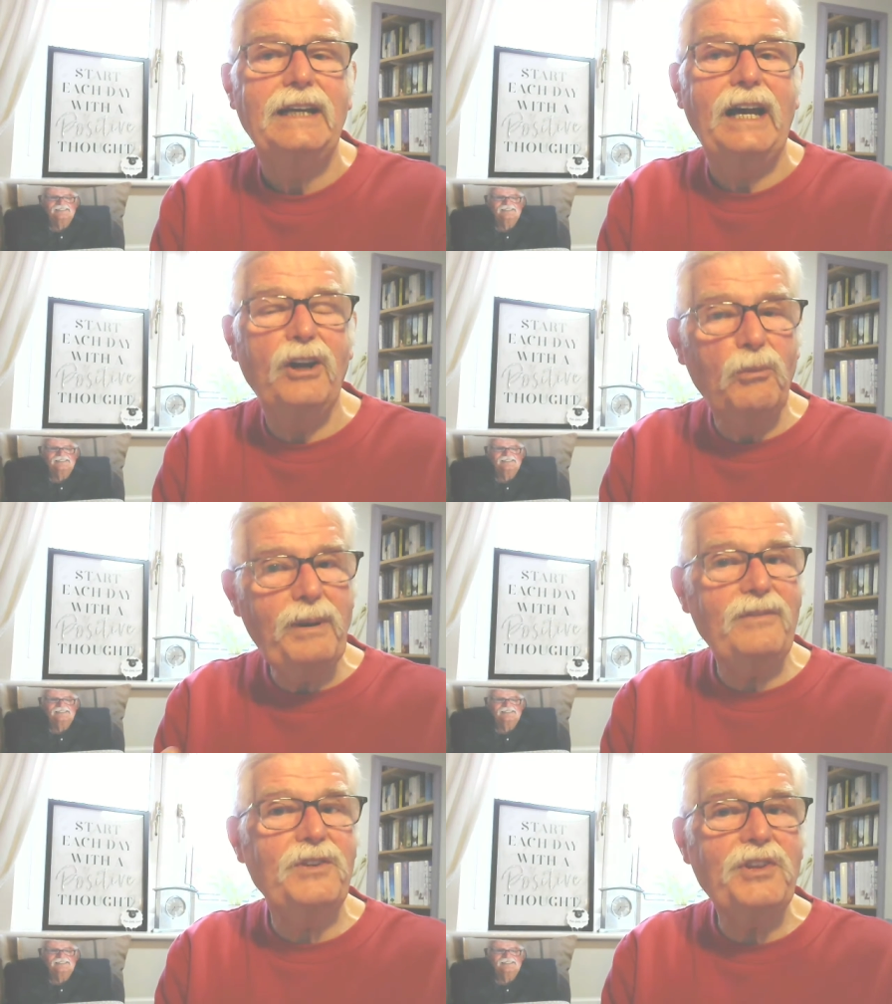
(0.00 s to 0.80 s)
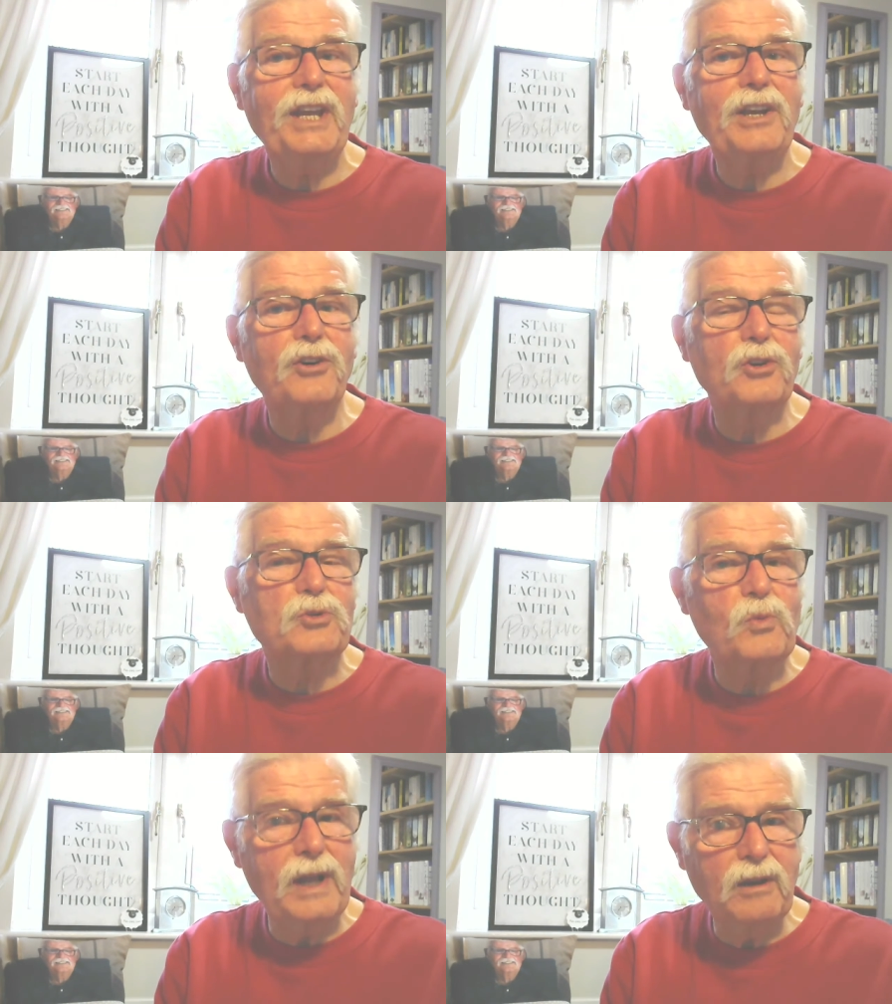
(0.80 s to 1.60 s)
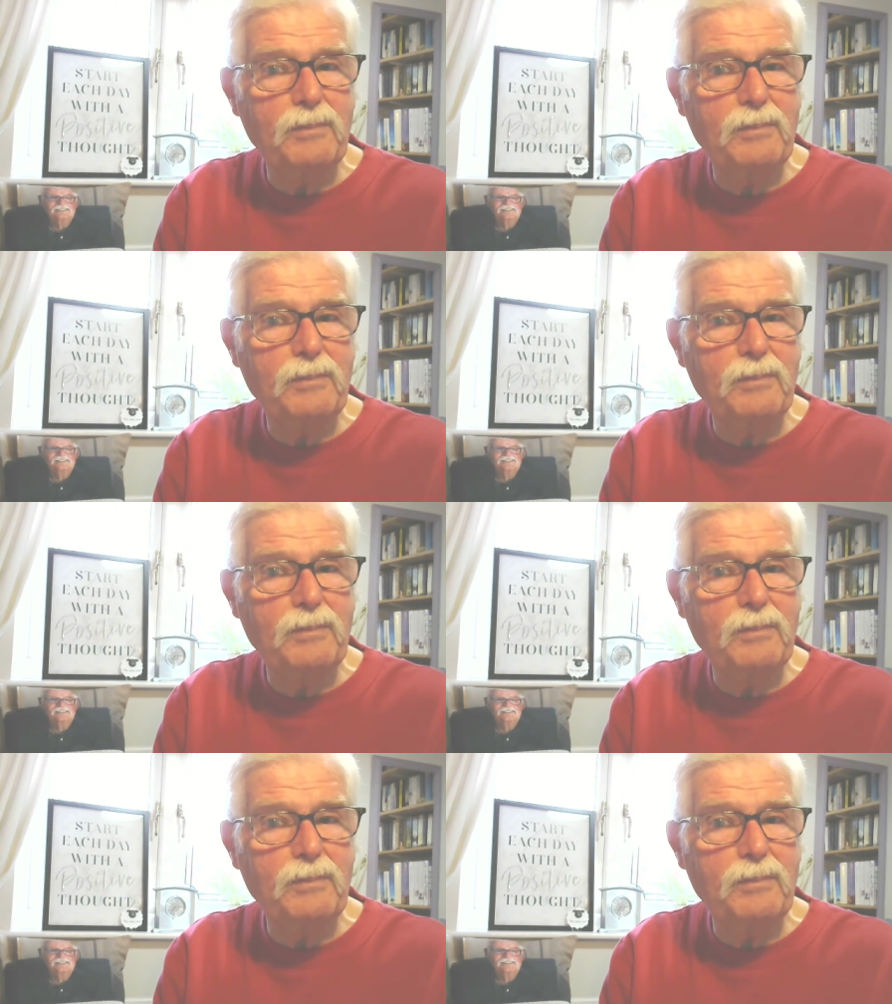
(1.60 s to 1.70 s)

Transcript: I hope everything goes well